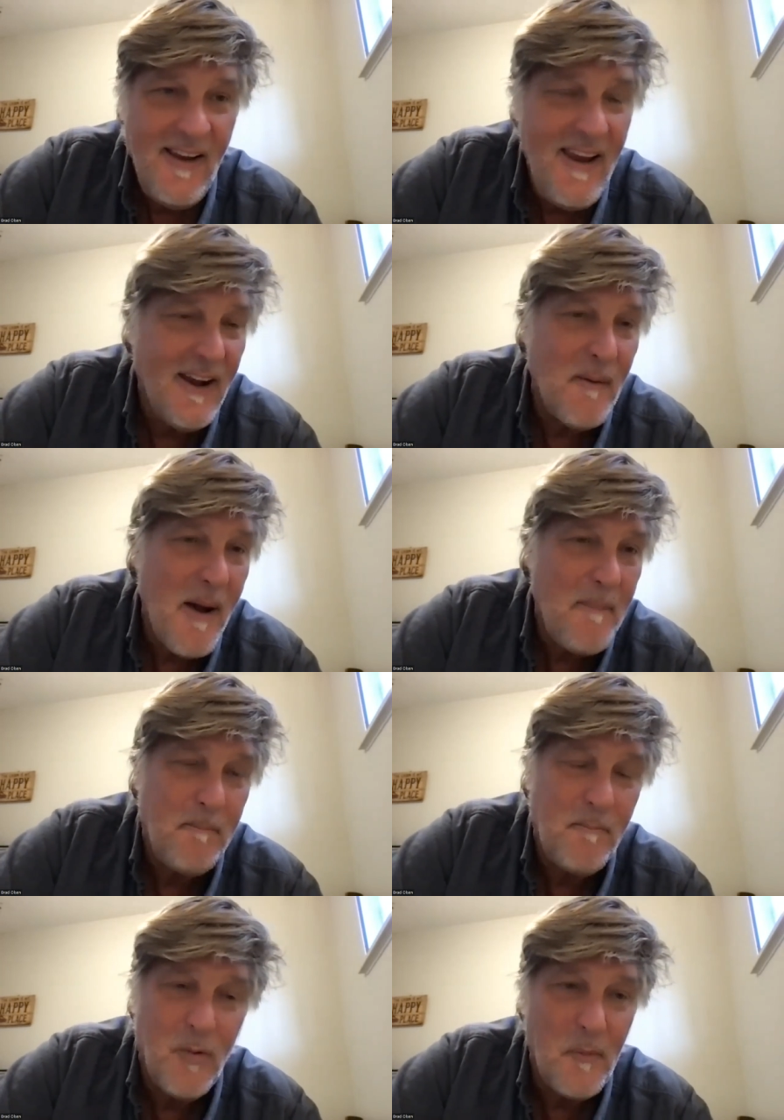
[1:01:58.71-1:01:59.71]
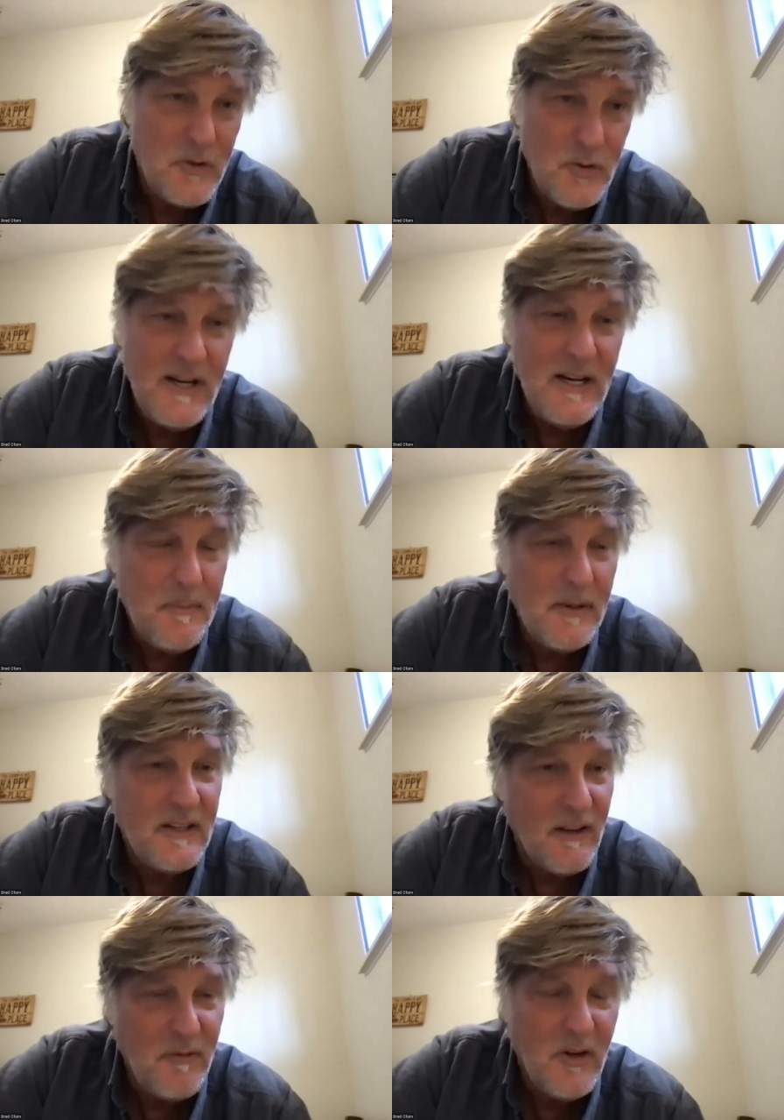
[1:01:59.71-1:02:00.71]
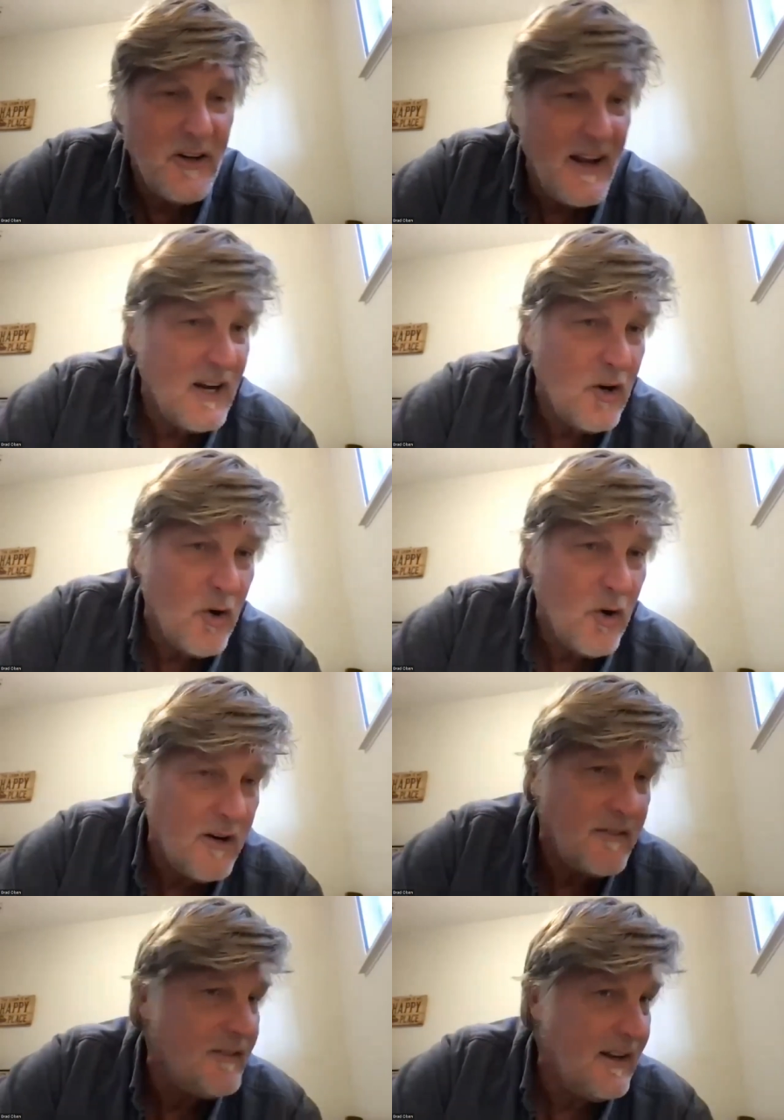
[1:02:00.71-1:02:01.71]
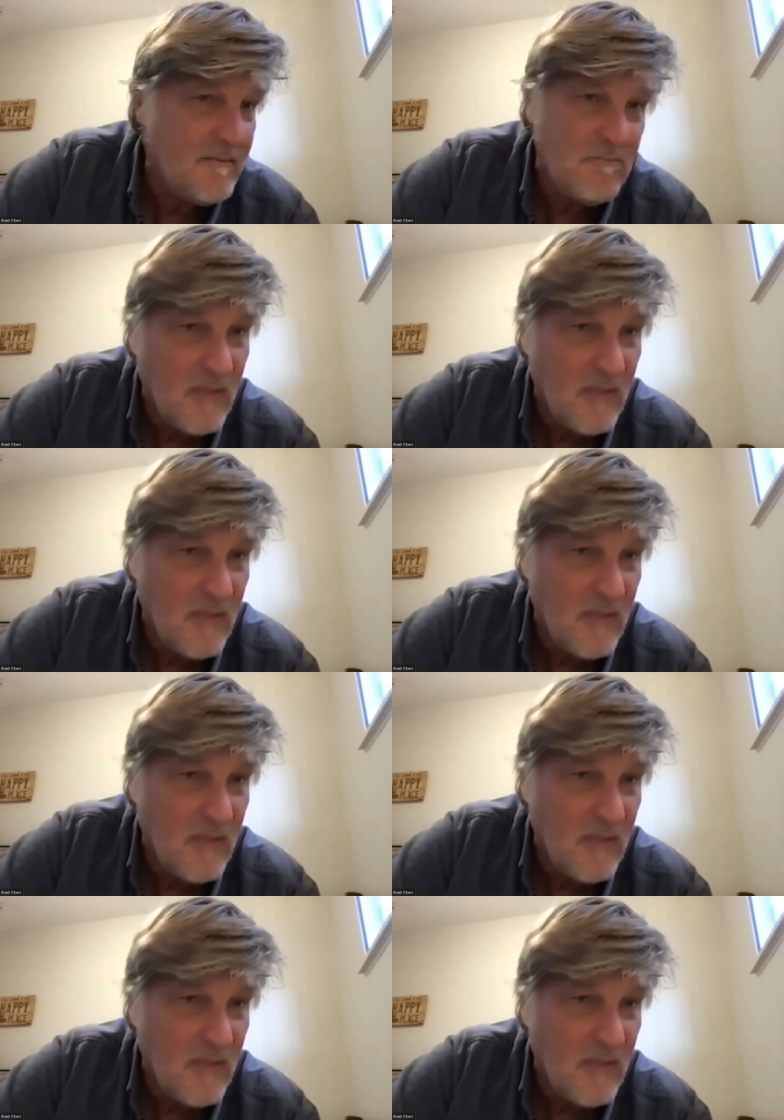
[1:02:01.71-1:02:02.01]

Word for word: hang them up from the tree, but give them their day in court and then